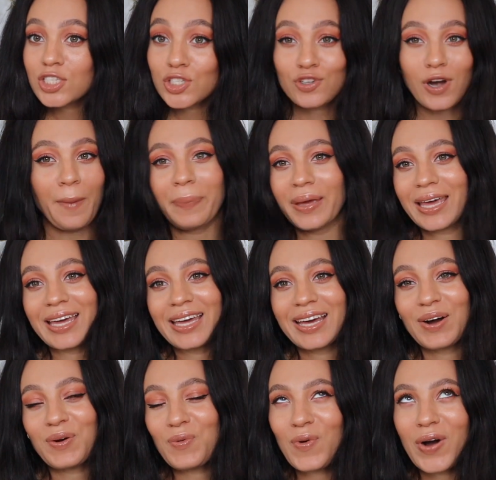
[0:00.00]
strappy
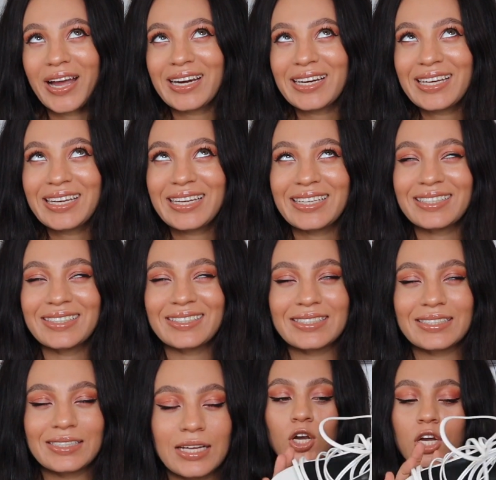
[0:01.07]
white
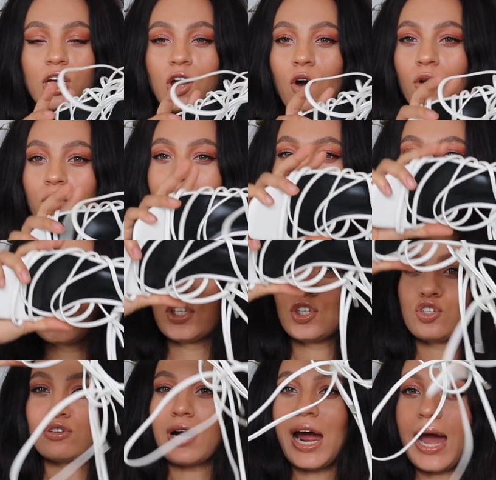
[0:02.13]
heels. Look at all this
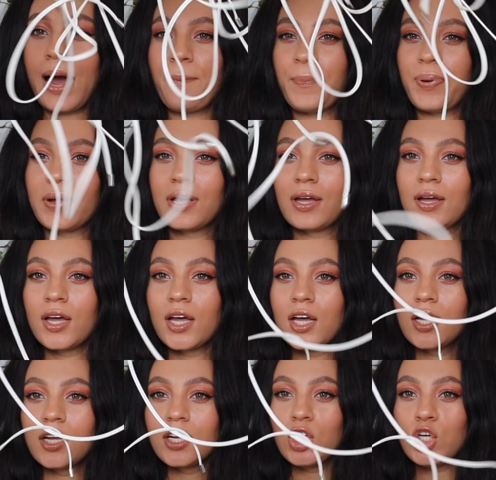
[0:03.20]
strap.
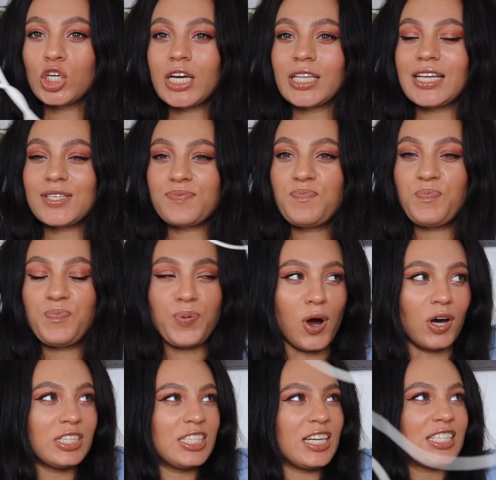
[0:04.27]
Look at this
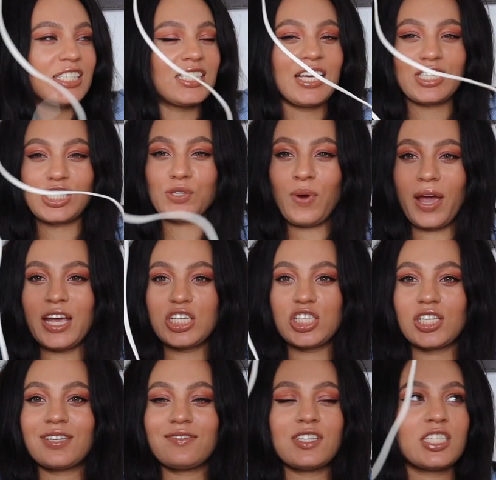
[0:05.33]
bondage
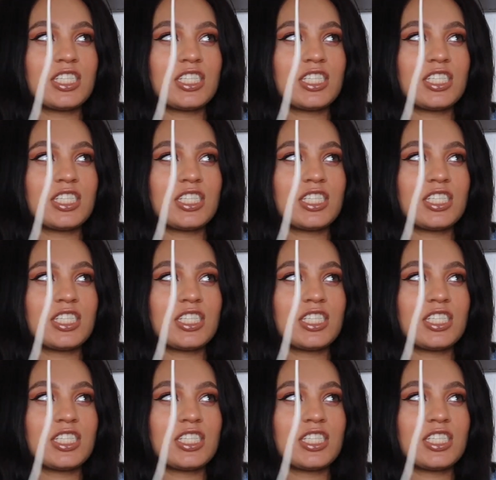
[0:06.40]
situation of